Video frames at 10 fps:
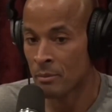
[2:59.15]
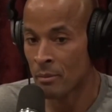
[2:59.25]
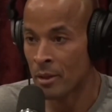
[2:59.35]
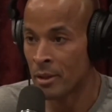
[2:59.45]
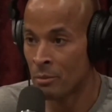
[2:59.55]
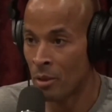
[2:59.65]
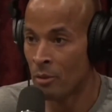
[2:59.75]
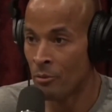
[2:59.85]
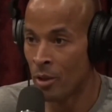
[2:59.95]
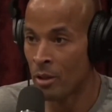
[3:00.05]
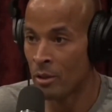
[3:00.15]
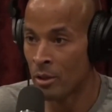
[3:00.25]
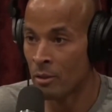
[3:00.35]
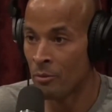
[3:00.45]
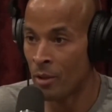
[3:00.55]
is this motherfucker
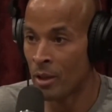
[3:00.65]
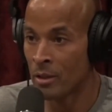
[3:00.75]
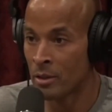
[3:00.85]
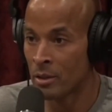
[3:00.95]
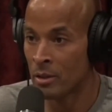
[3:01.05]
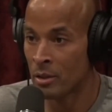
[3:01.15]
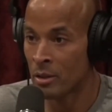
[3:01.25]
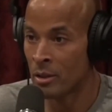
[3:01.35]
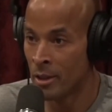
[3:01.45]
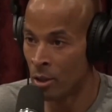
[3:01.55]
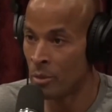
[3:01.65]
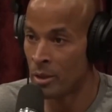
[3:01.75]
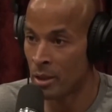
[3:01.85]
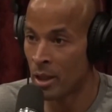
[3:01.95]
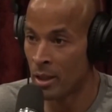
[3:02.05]
gonna fucking kill me
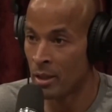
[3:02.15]
tonight?